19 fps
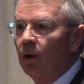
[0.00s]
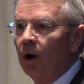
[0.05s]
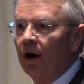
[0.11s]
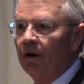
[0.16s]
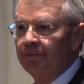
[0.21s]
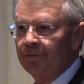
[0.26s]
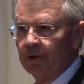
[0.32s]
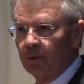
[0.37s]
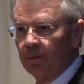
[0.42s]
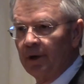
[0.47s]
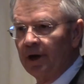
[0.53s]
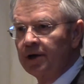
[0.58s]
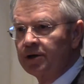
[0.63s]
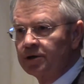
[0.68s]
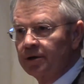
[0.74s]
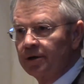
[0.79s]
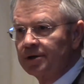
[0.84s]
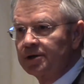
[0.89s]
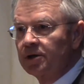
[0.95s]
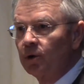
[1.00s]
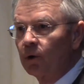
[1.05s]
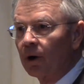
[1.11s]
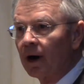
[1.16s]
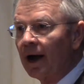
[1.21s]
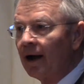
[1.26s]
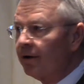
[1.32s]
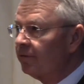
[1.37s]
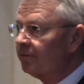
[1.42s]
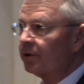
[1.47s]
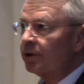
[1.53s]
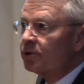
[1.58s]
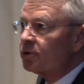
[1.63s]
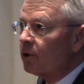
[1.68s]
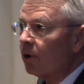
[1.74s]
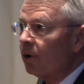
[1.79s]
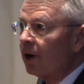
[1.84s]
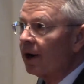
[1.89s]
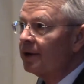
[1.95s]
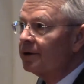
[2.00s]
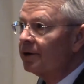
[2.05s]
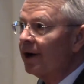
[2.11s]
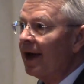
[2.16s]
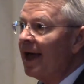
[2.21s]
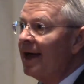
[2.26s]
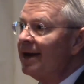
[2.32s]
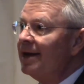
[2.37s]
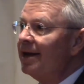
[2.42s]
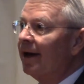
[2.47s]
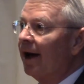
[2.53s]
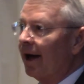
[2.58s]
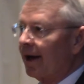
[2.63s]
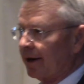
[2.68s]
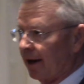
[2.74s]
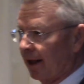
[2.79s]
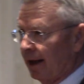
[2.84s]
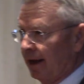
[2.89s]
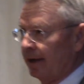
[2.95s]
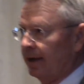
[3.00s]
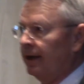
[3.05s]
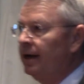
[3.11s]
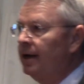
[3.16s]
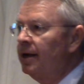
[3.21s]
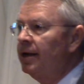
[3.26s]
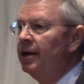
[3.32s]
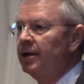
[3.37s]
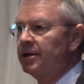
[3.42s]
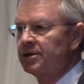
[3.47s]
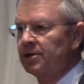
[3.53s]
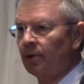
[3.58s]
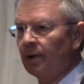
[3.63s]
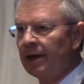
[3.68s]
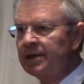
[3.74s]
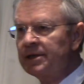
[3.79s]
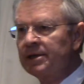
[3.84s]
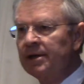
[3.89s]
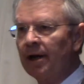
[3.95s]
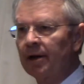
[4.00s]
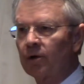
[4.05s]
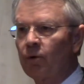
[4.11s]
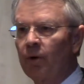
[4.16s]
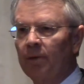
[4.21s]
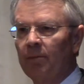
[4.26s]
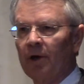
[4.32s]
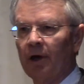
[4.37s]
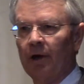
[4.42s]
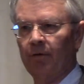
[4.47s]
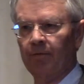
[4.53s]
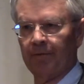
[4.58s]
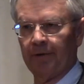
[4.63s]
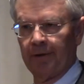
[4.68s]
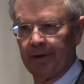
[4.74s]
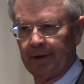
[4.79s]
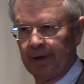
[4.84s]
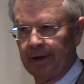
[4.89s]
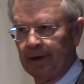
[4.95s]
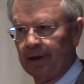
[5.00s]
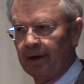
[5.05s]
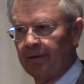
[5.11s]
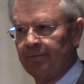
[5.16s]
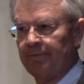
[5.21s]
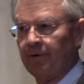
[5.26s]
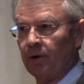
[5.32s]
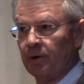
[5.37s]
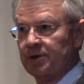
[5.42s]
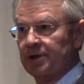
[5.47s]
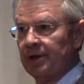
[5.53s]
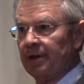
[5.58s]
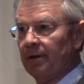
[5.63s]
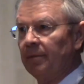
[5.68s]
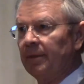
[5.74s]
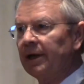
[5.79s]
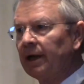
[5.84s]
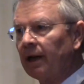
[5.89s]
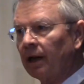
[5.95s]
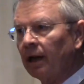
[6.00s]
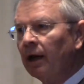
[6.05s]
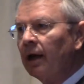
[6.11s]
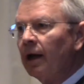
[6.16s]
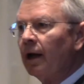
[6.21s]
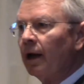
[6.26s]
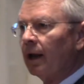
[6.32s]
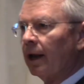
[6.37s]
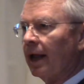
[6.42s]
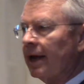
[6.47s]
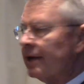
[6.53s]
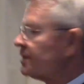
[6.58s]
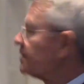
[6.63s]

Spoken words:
of your patients who are out of control under any guideline. So let's not quibble over the folks in the middle. Let's